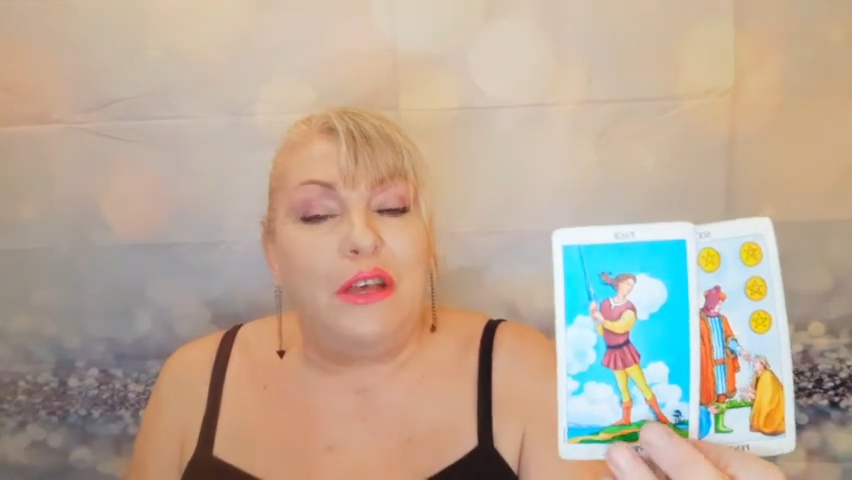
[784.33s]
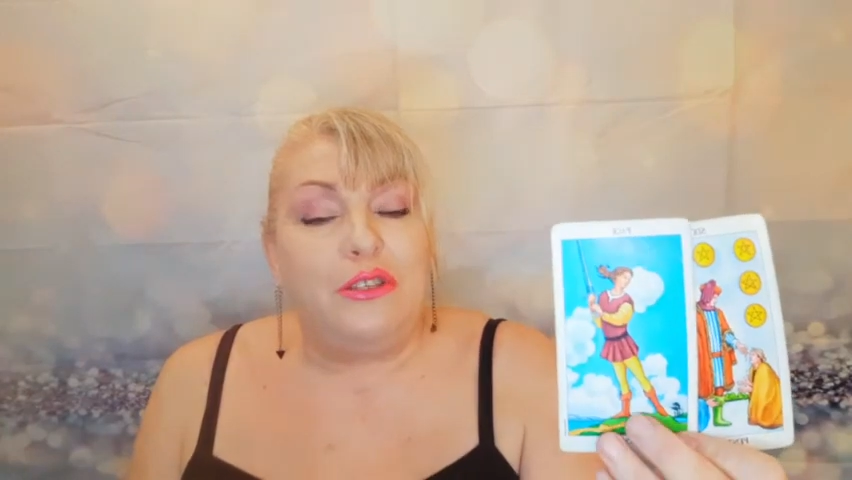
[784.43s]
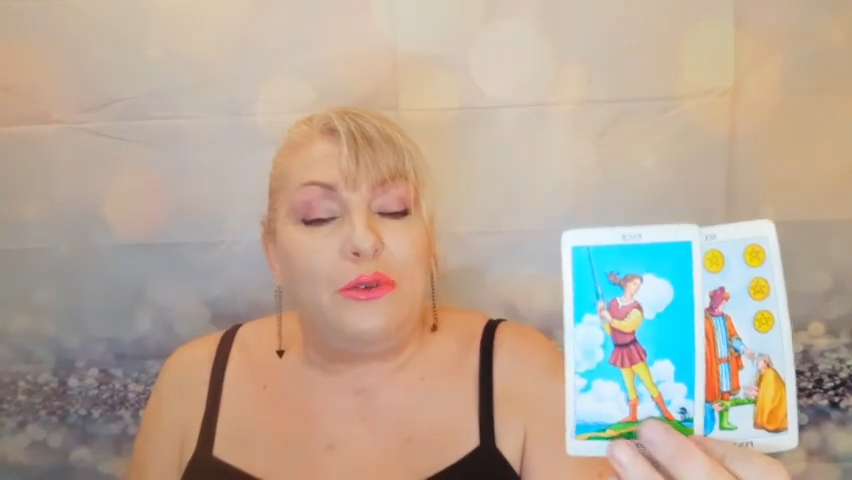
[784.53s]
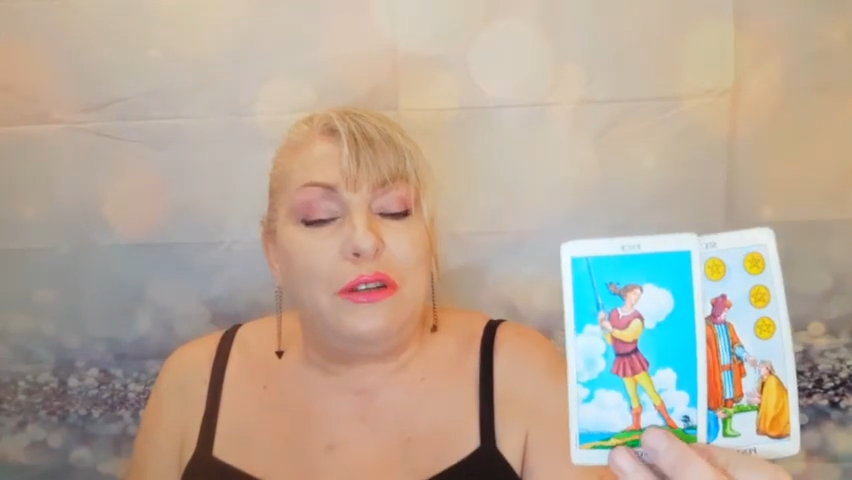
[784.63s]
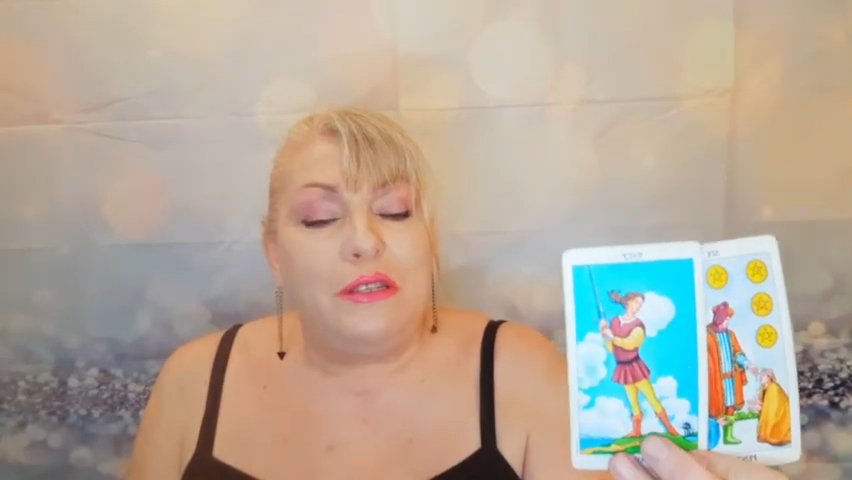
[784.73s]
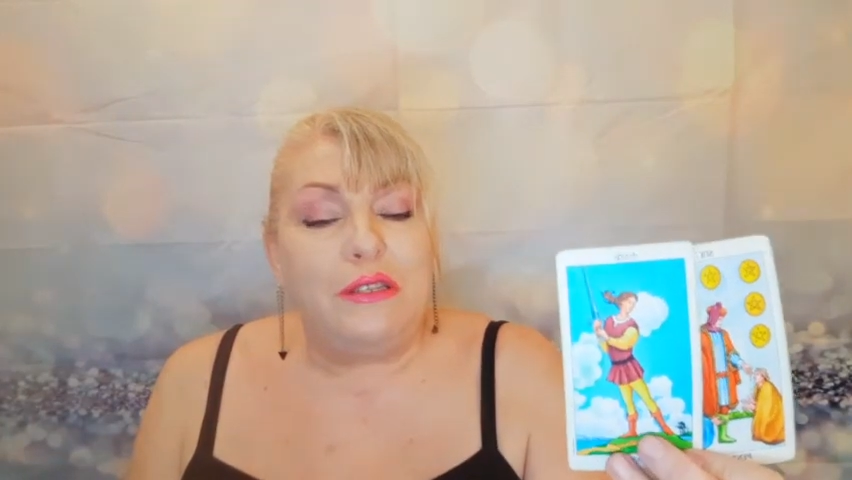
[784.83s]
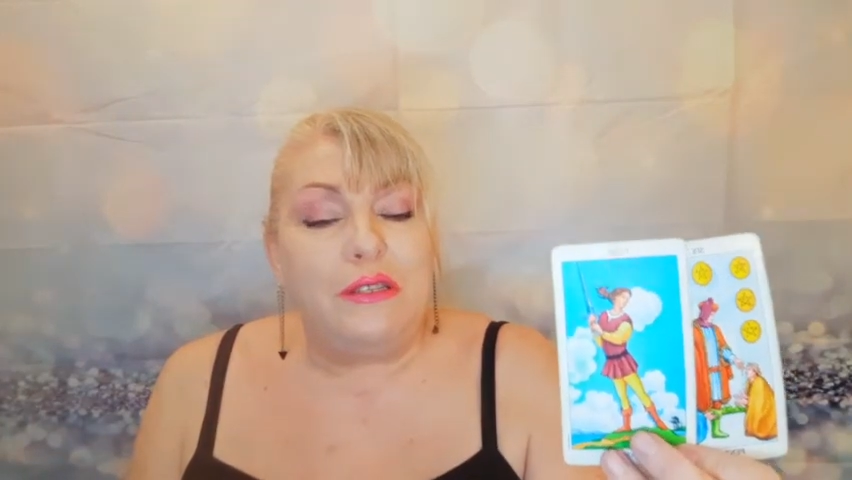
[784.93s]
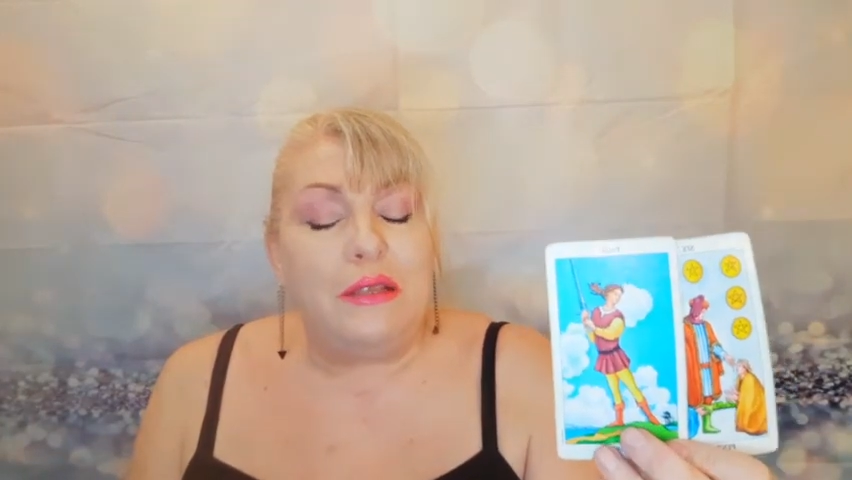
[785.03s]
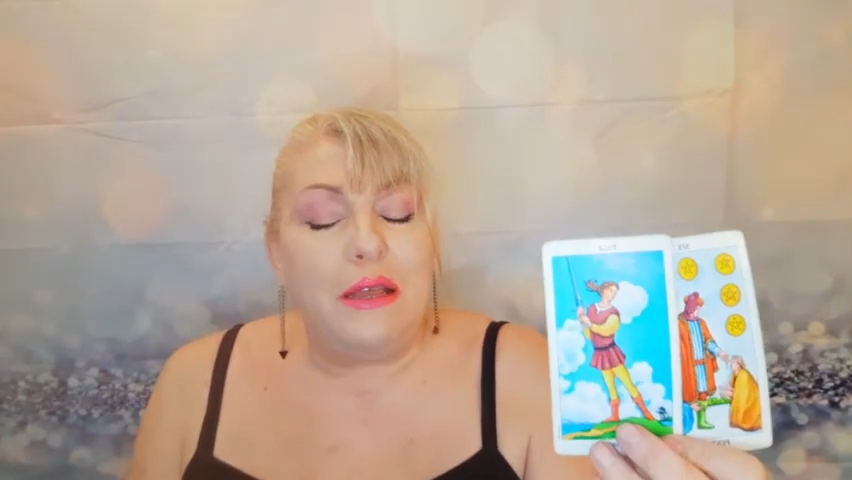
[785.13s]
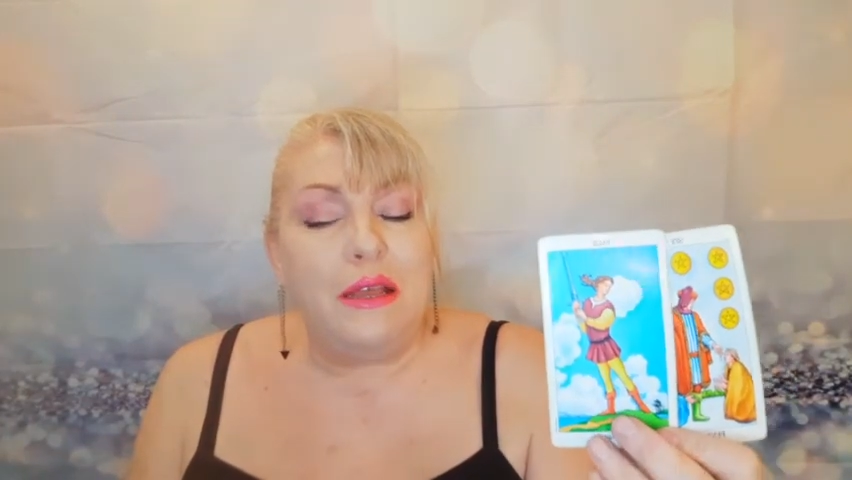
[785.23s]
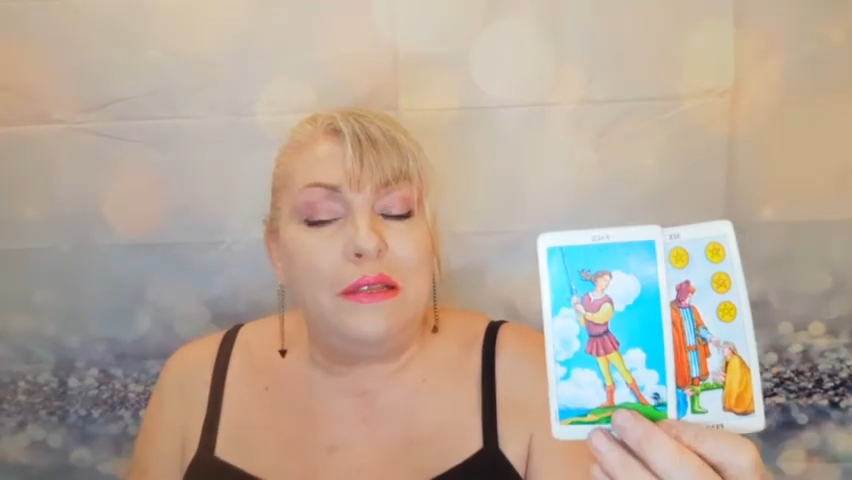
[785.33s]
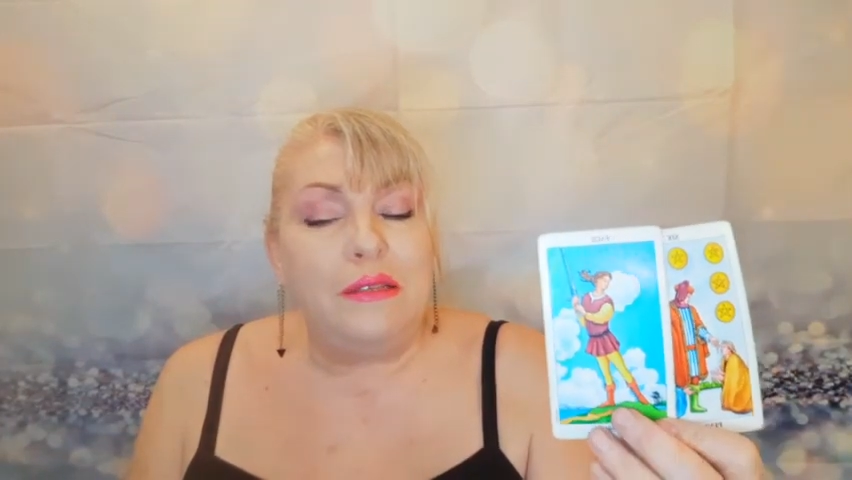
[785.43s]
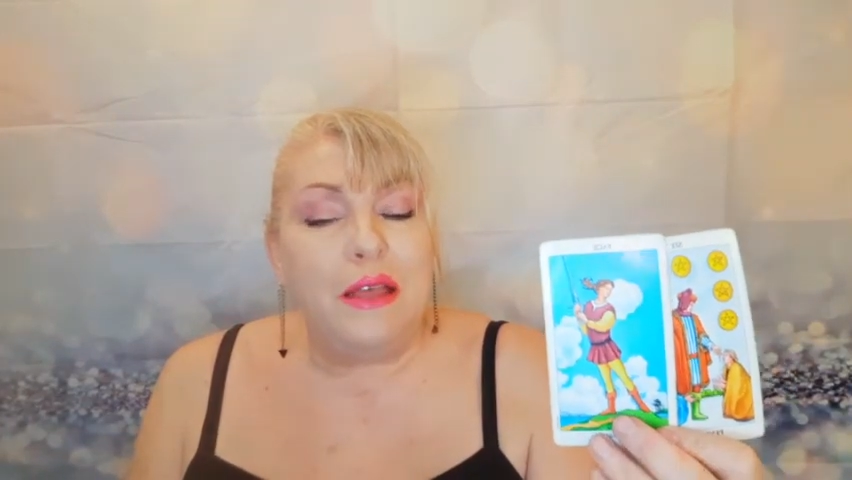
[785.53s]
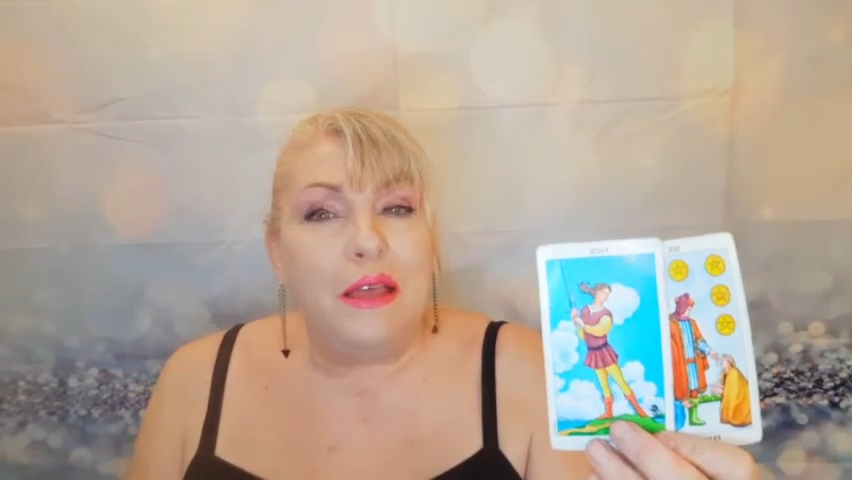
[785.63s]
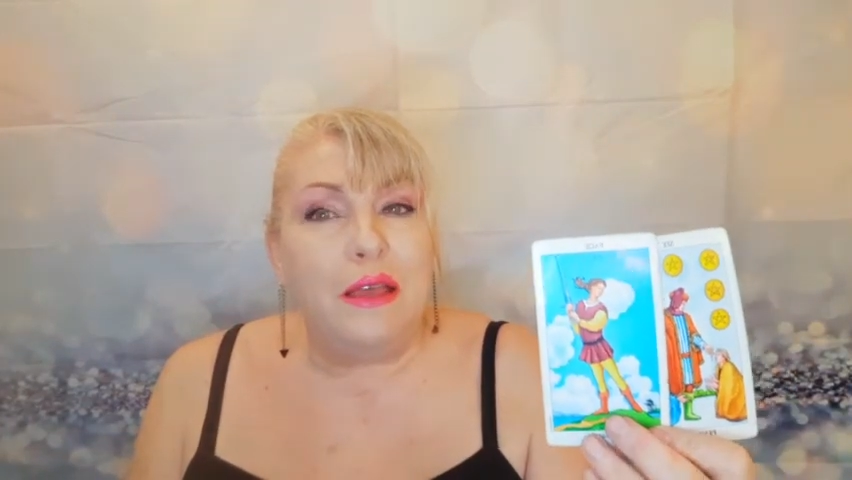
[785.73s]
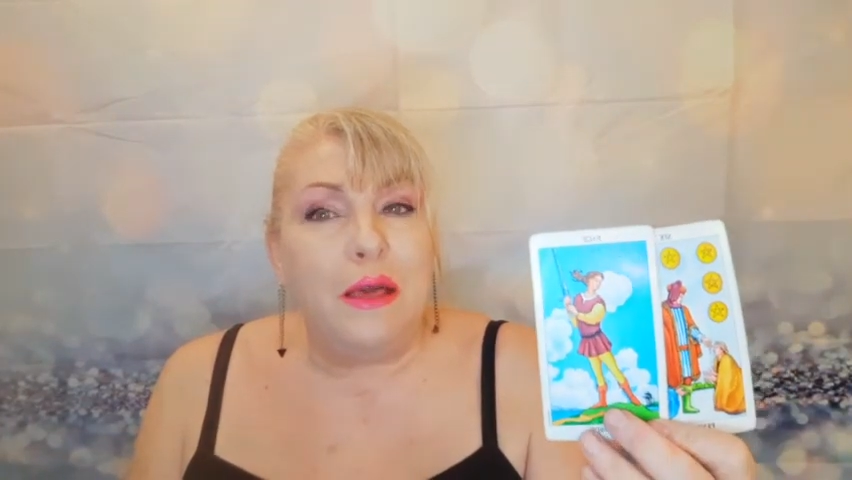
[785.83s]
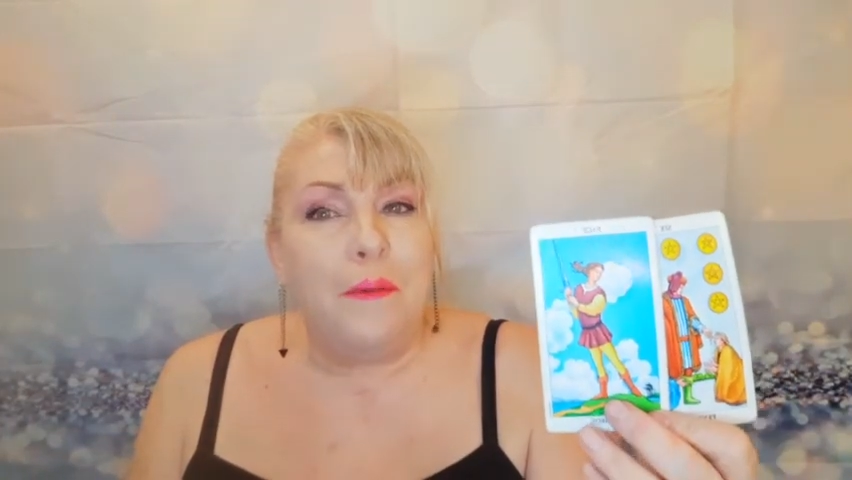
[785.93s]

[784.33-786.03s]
Swords is like,